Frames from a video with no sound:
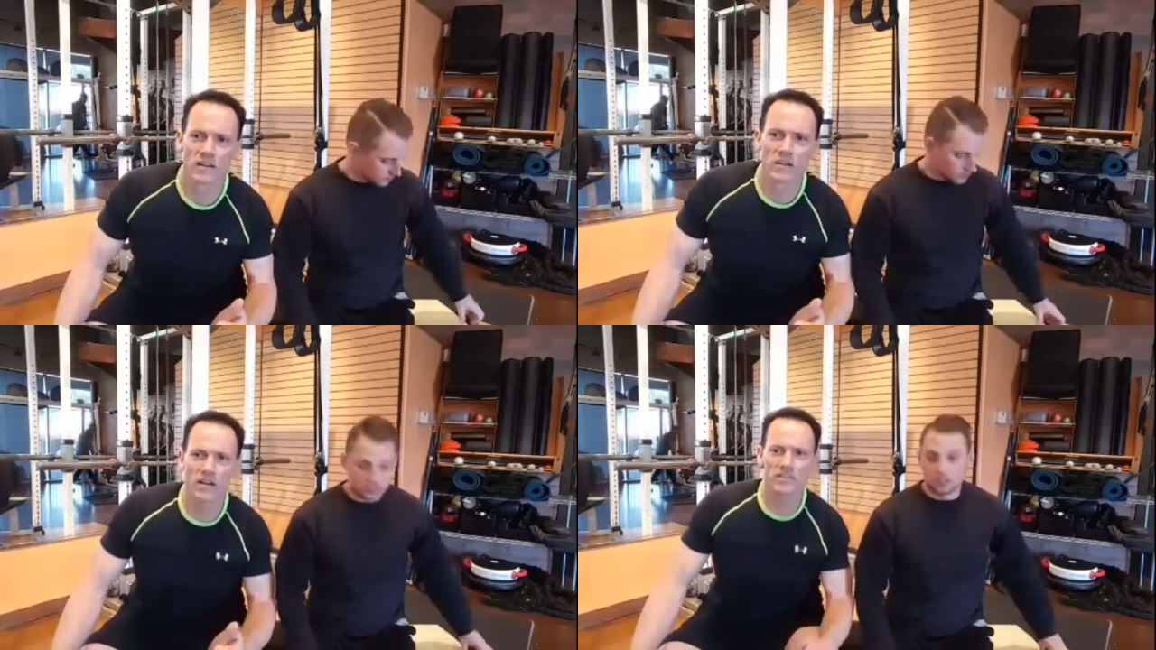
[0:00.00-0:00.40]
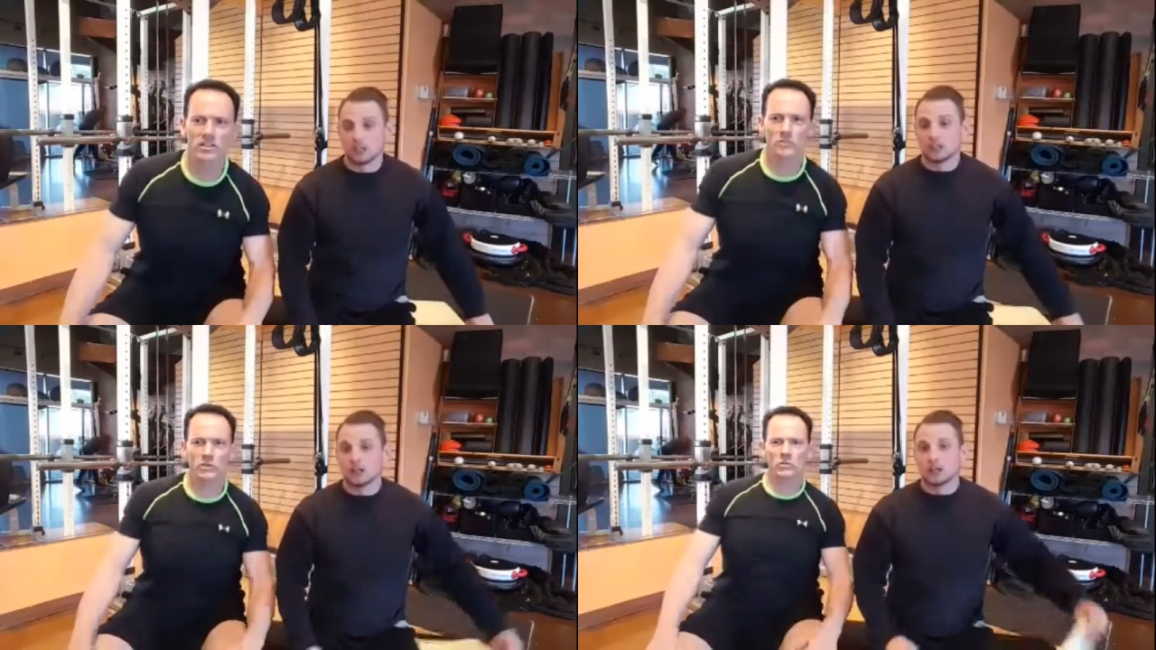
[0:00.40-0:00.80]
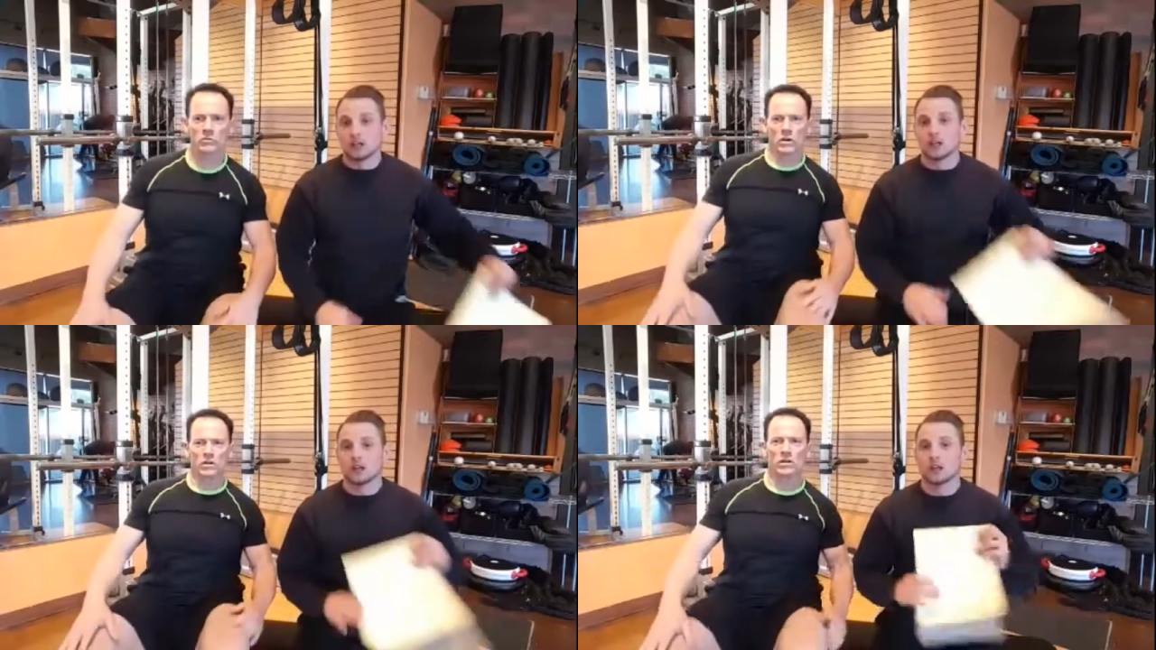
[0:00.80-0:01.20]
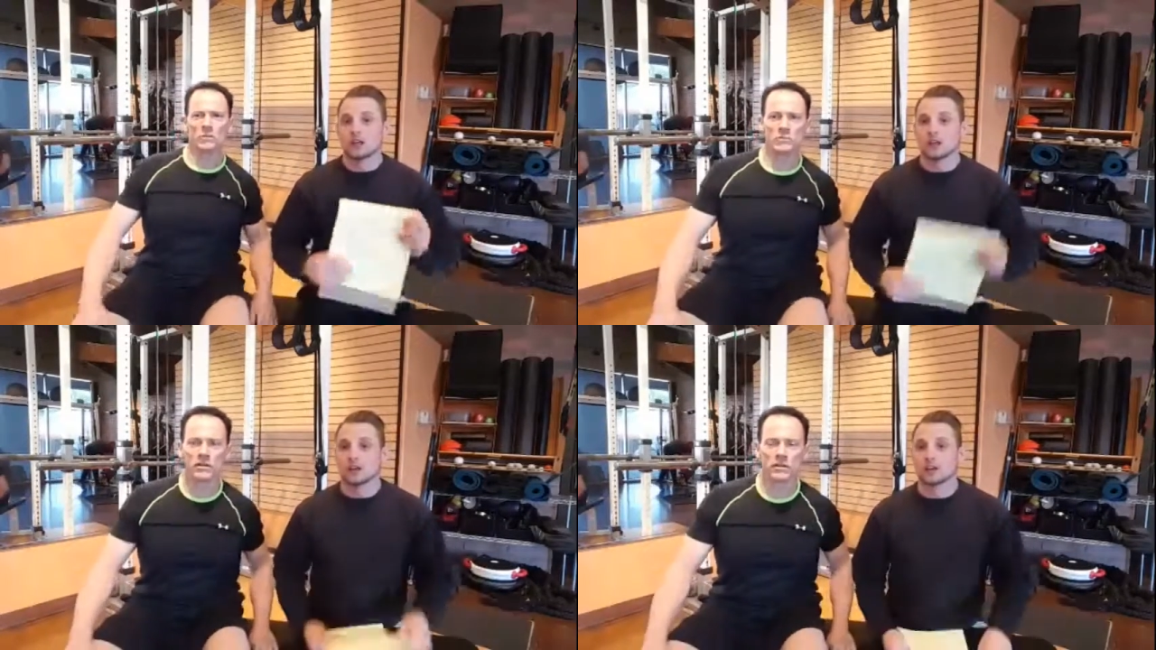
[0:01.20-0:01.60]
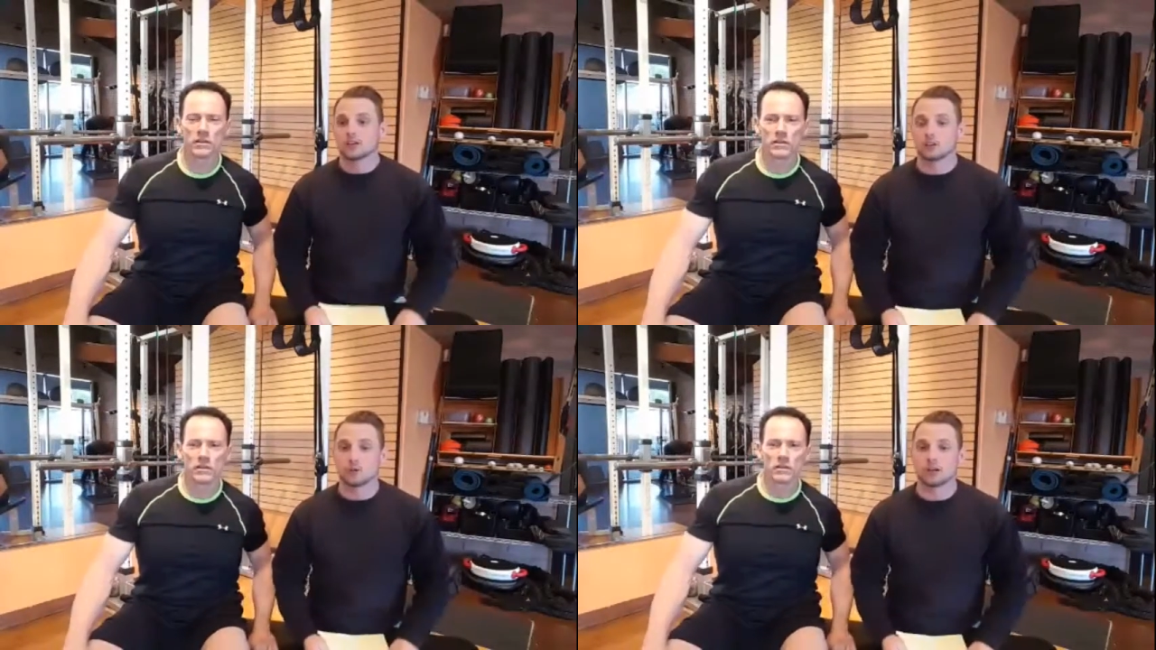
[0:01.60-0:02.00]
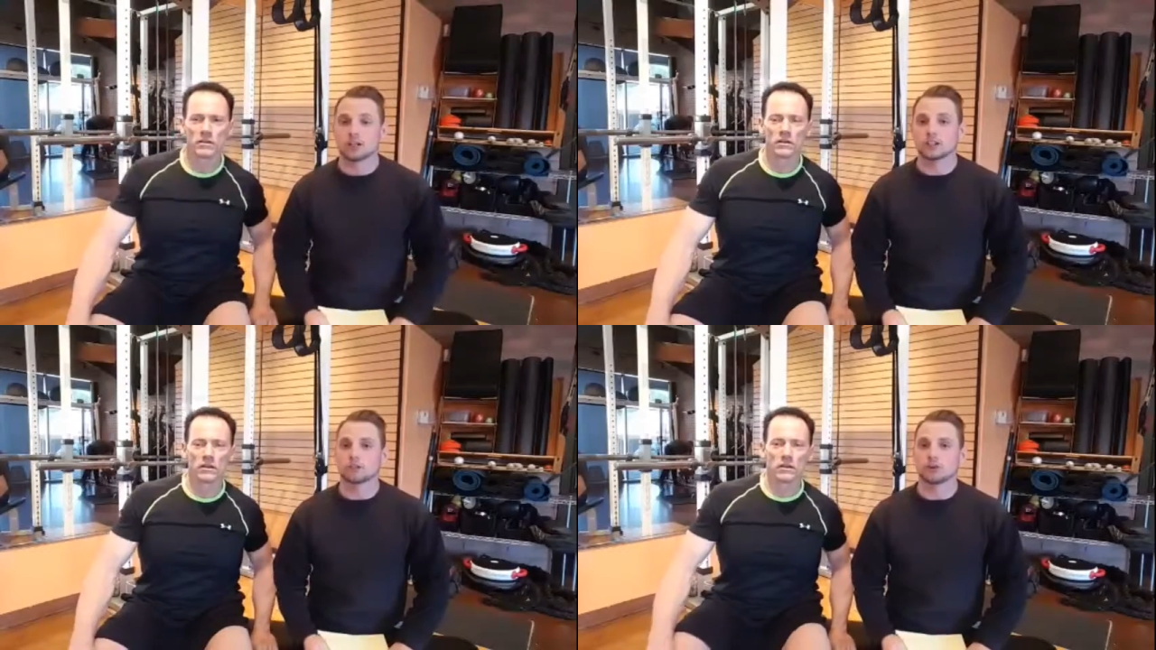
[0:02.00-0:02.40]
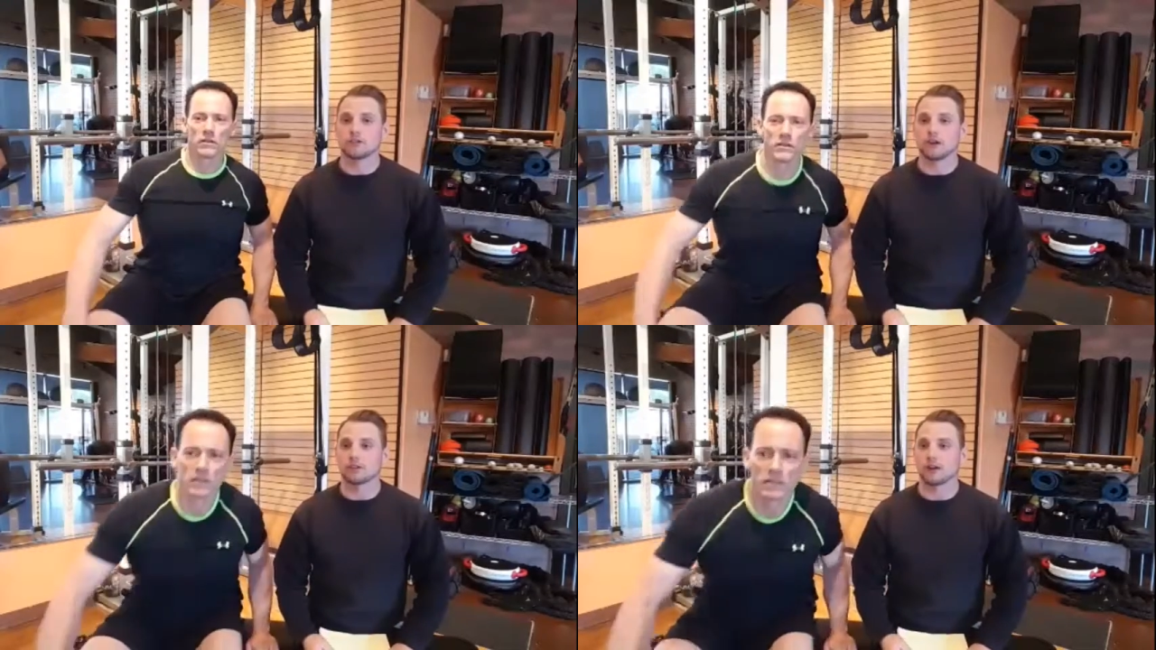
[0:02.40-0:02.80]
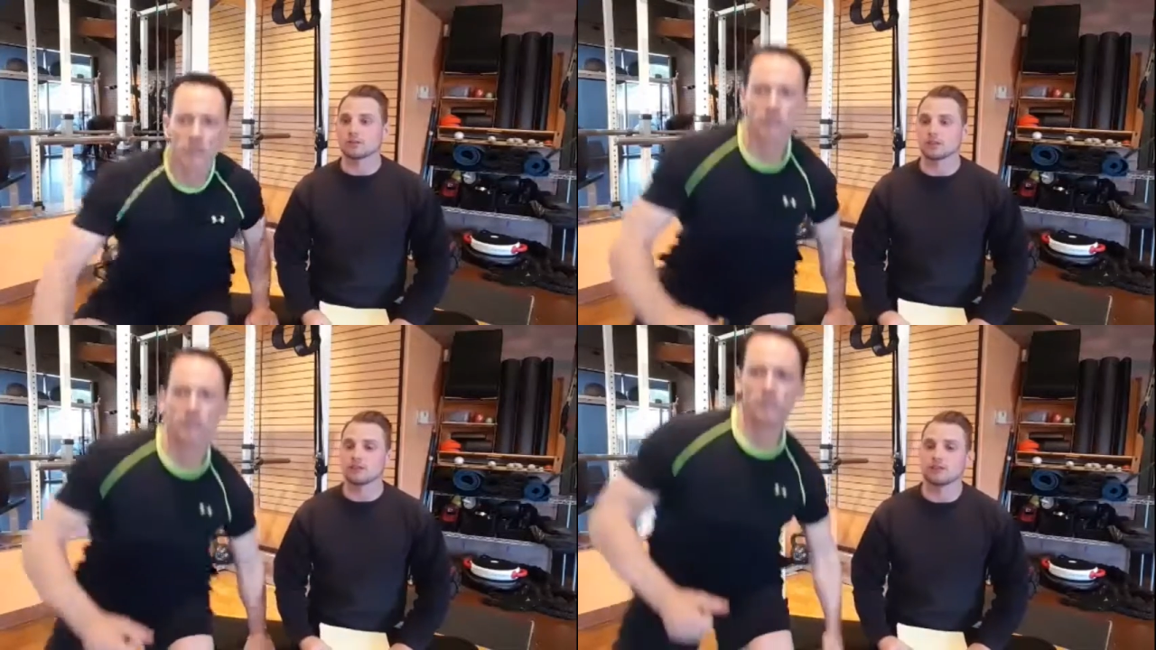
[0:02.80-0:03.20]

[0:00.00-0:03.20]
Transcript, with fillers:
Speaker 1: All right, Summer, welcome. 20 to 25 reps and